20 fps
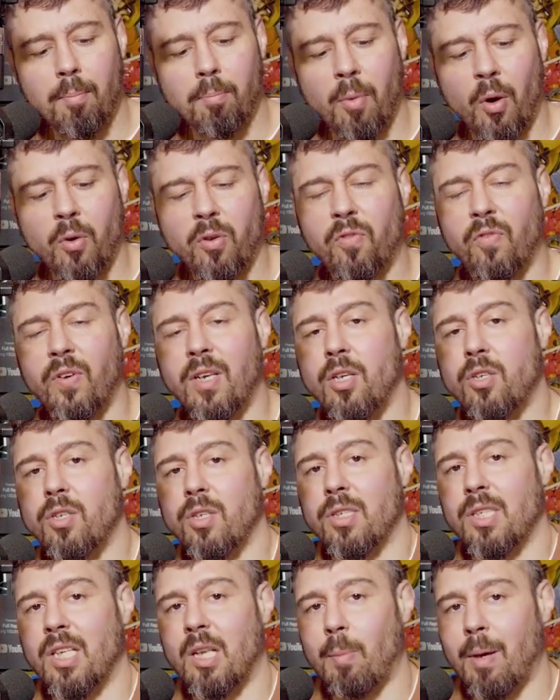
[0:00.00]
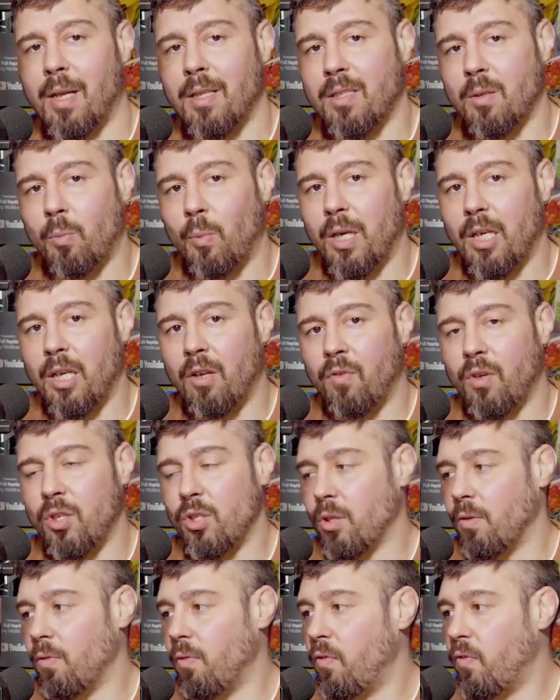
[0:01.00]
Most finishes in the bantamweight
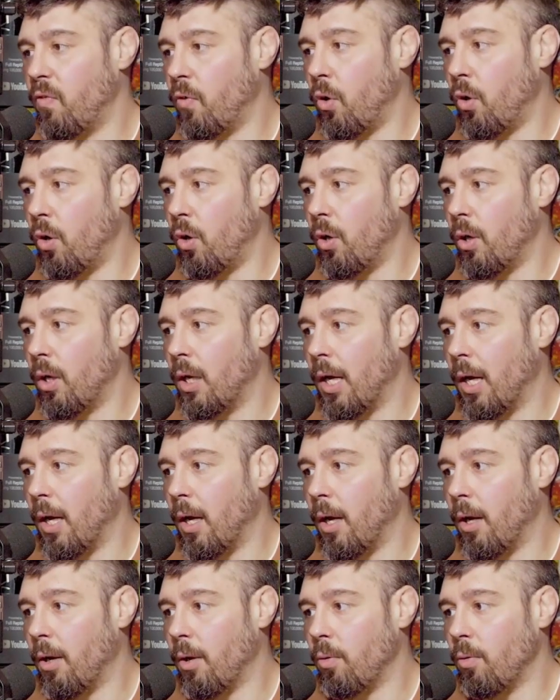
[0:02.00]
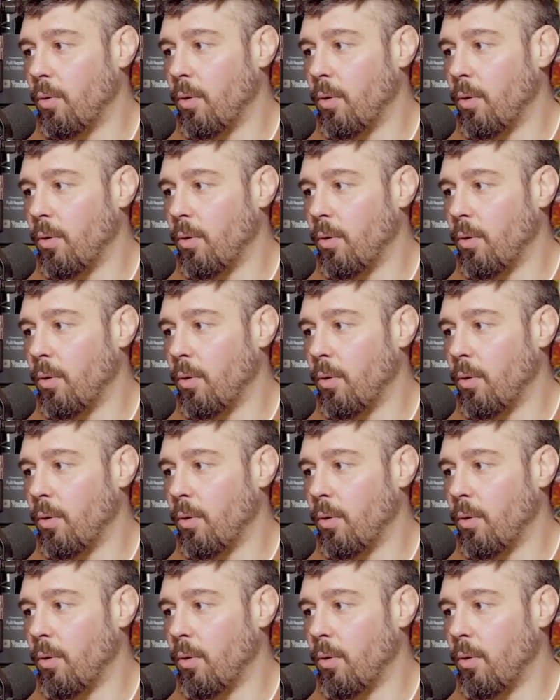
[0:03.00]
division for uh,